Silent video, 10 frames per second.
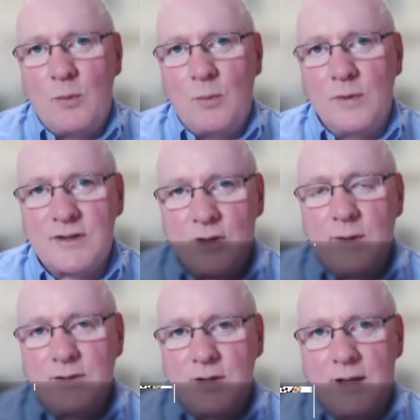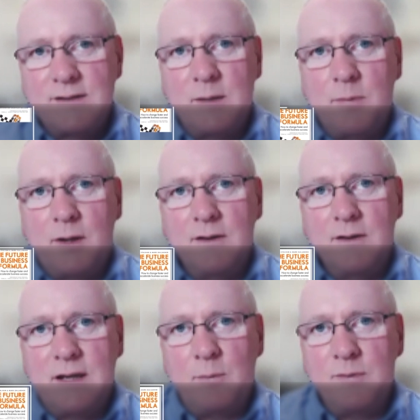was so interesting
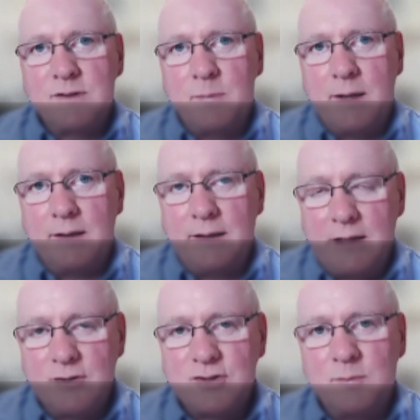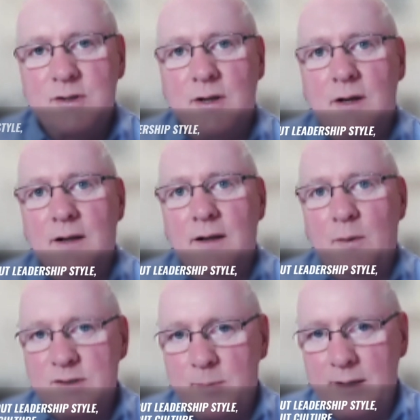because it was about leadership style, it
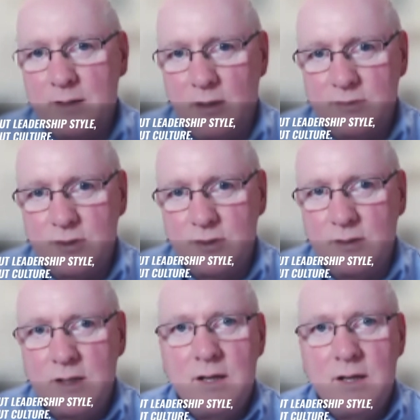was about culture.